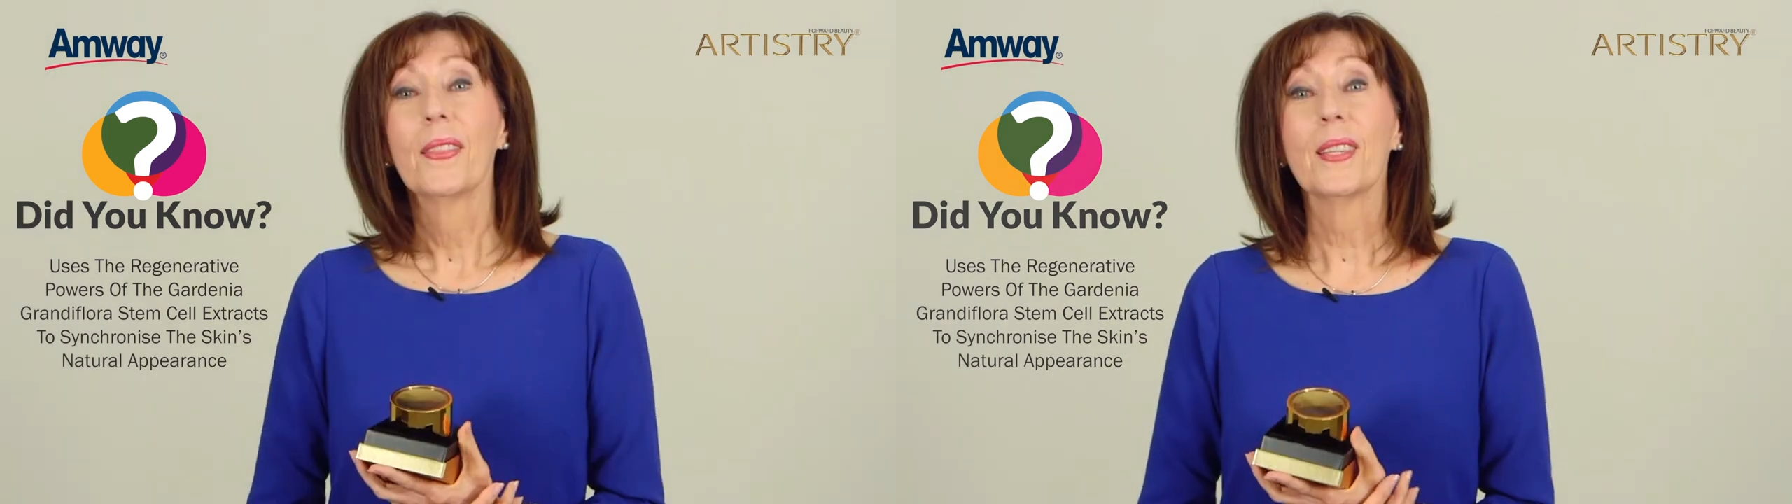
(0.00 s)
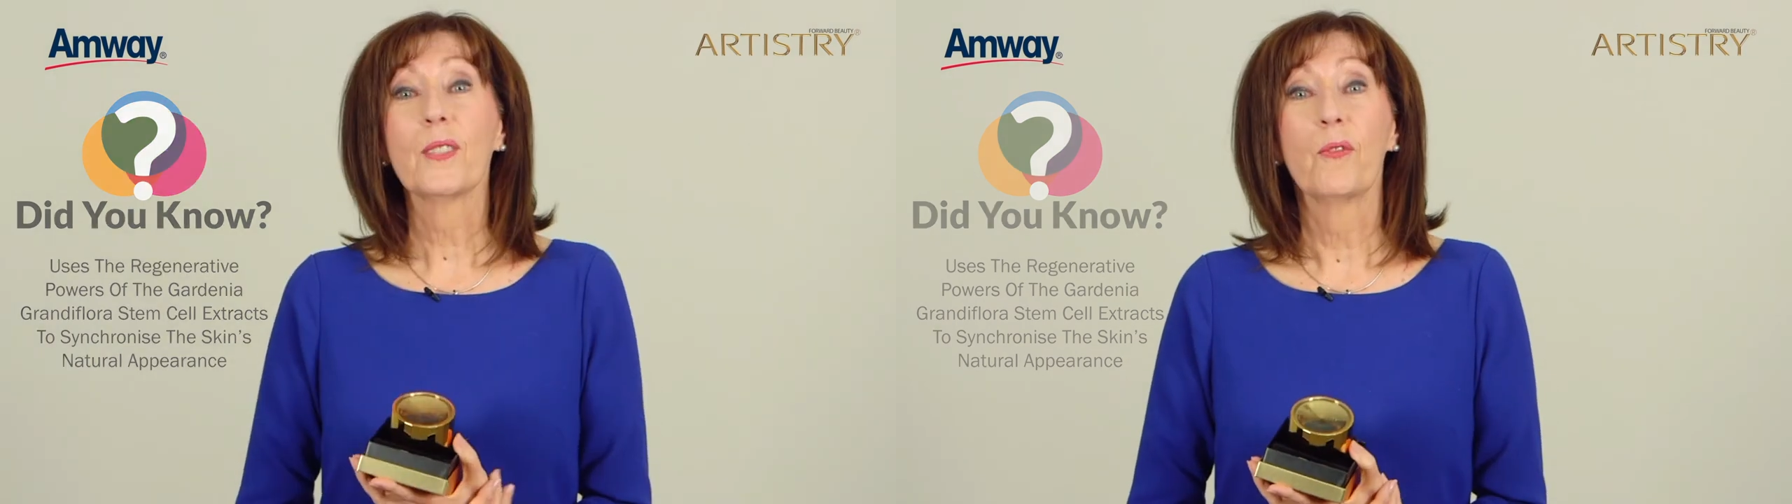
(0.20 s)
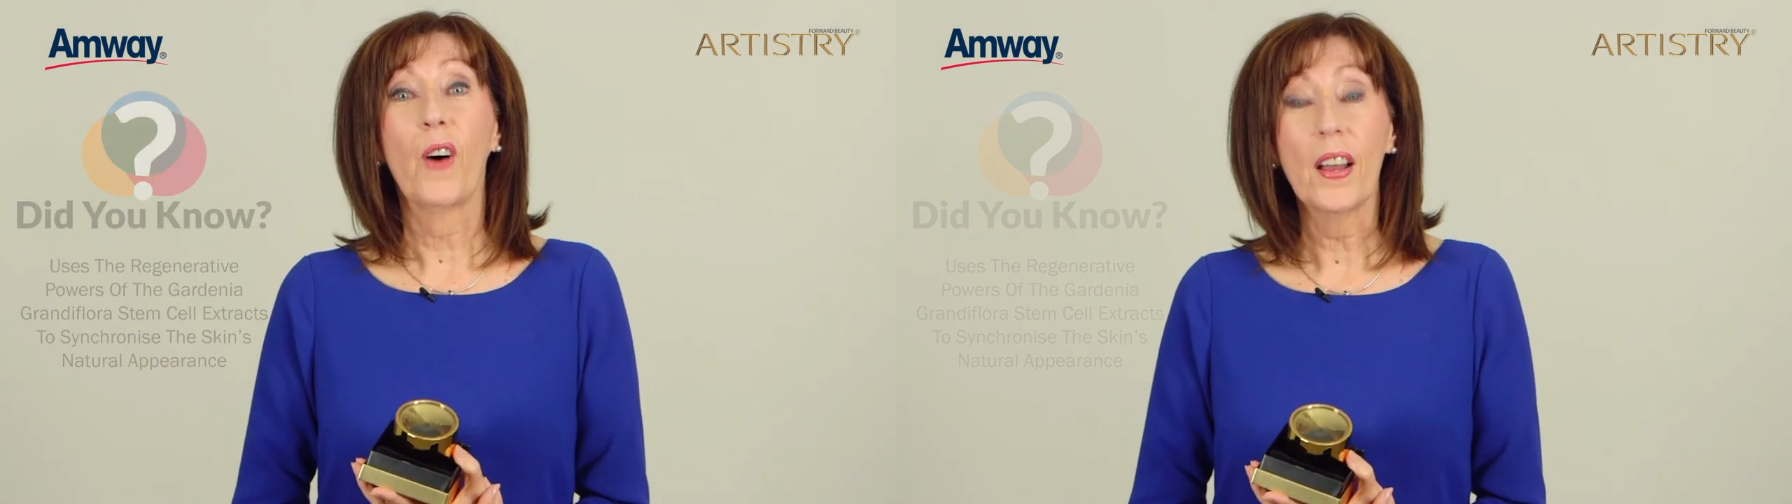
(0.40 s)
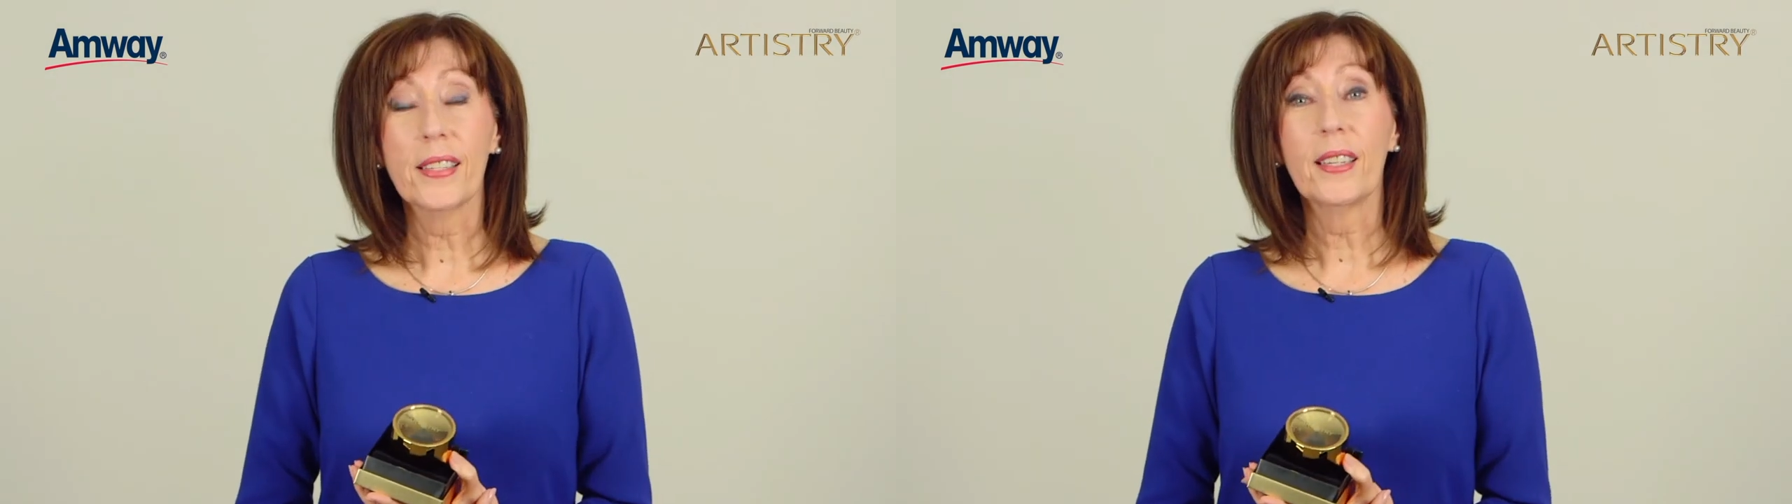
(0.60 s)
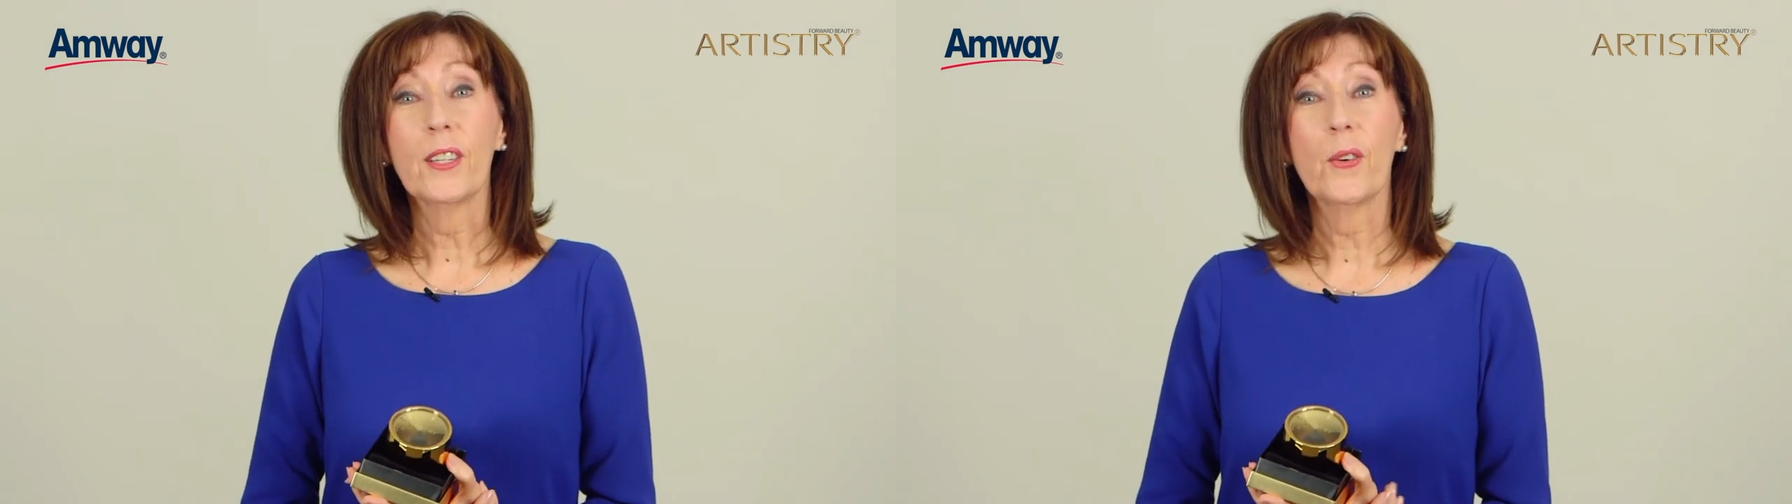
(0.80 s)
This
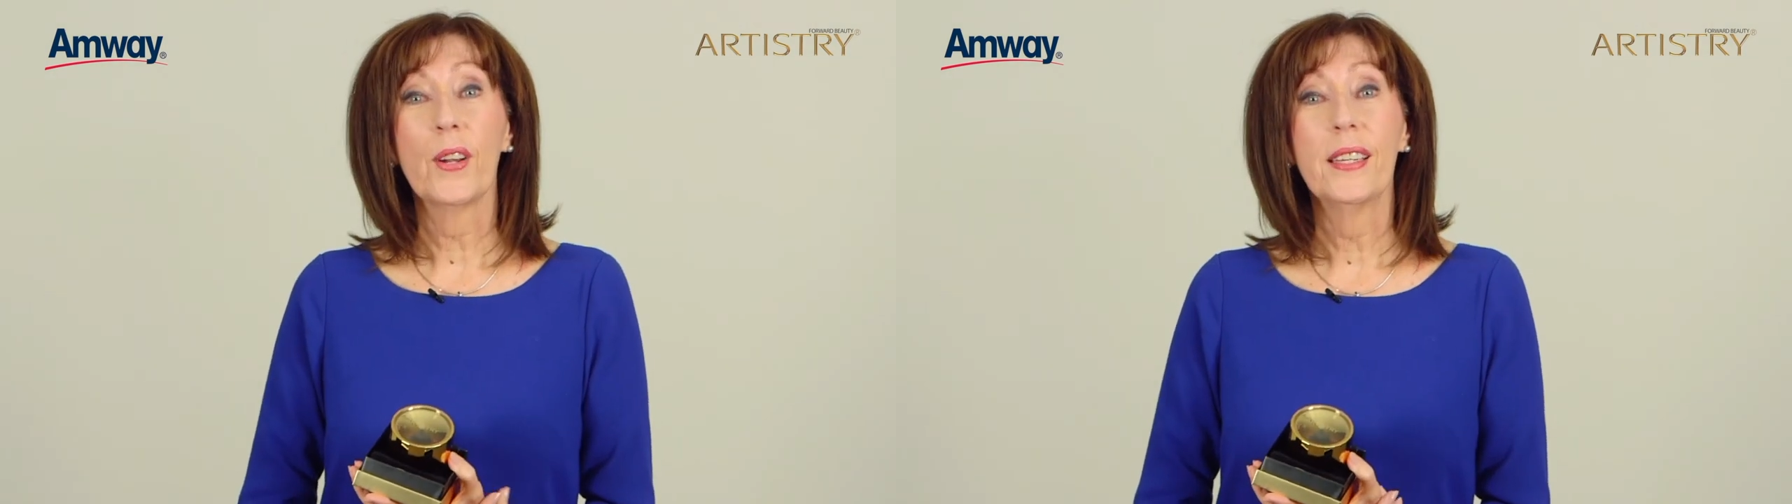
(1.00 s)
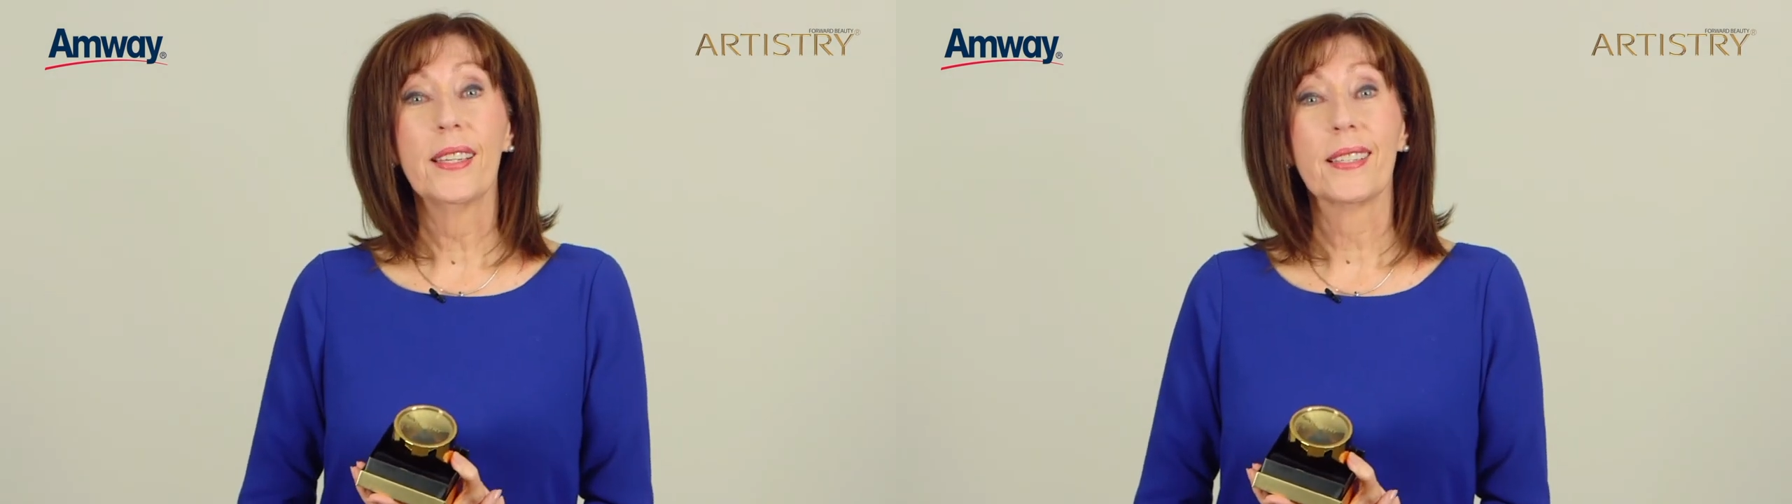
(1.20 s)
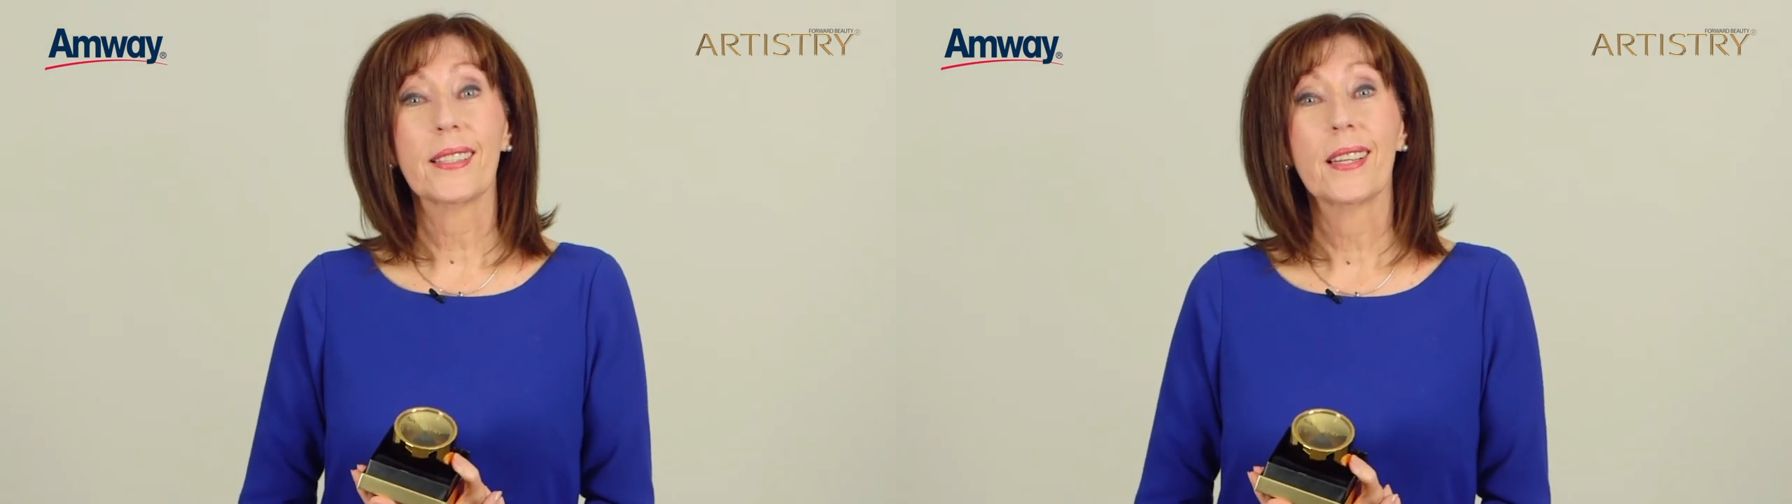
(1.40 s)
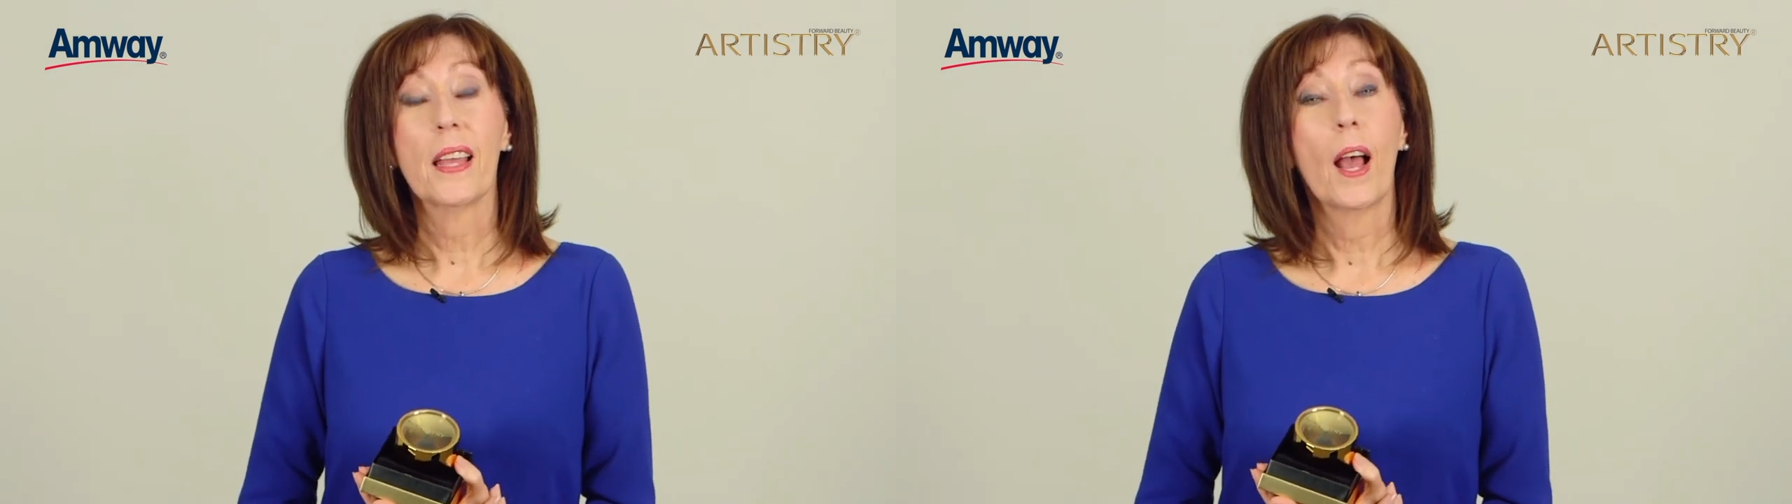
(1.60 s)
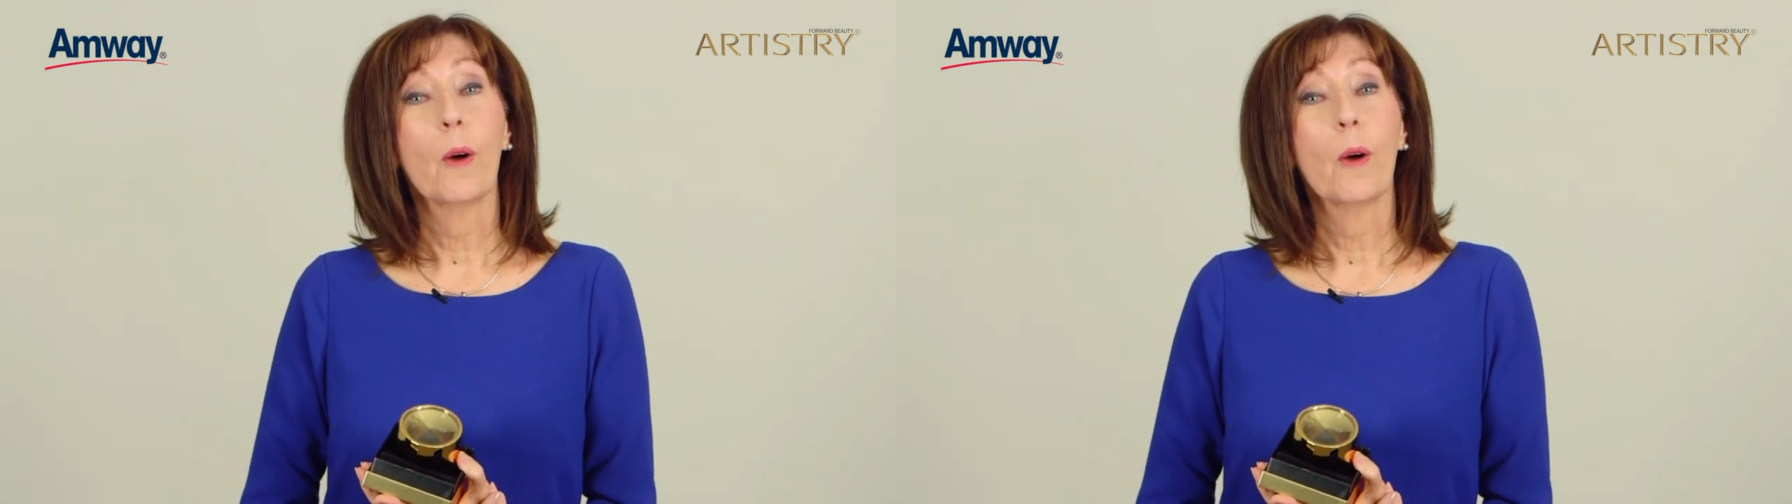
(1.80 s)
vital ingredient